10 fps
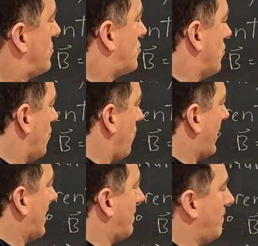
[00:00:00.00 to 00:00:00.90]
So
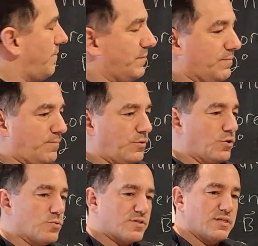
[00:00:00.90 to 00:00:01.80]
we can
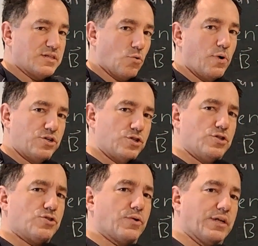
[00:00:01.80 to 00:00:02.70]
use these
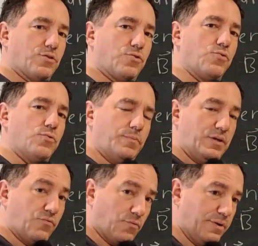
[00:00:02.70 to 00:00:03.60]
equations to get two
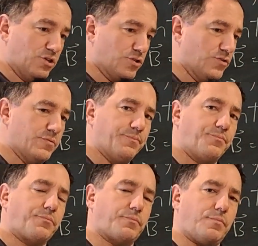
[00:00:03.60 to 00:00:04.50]
informations.
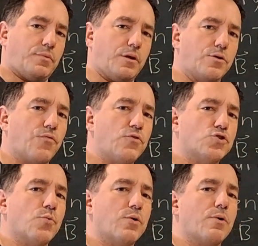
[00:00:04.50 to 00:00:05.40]
The
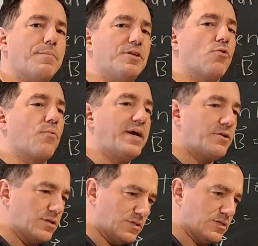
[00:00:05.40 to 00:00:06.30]
first one will be the
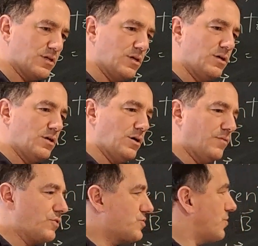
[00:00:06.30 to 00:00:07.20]
radius
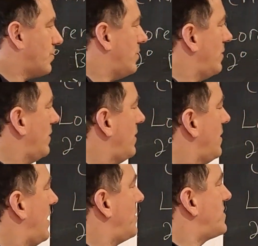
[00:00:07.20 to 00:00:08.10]
of the circle,
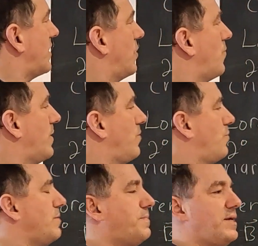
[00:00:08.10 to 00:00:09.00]
and the second one
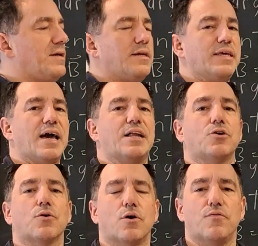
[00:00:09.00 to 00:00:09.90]
will be the
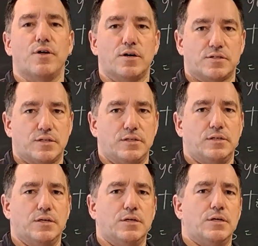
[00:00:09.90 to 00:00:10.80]
angular
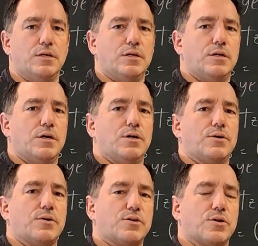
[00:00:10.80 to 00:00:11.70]
velocity,
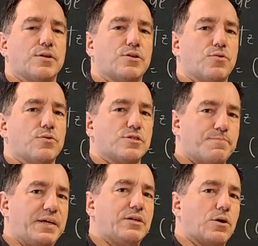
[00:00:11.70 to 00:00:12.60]
the angular
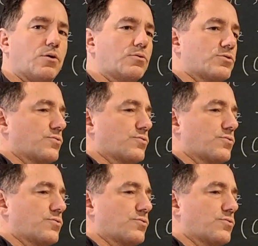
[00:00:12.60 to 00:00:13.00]
speed along the